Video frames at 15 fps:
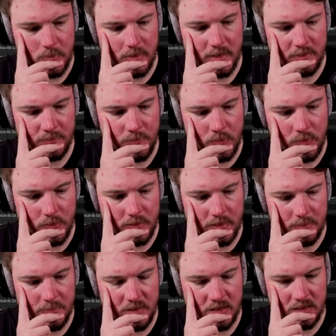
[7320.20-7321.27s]
waiting for
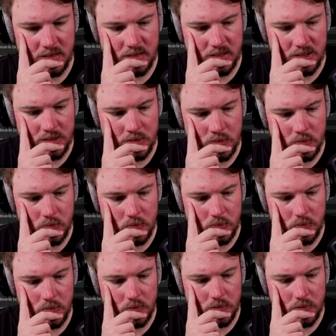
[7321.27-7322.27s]
the PCD to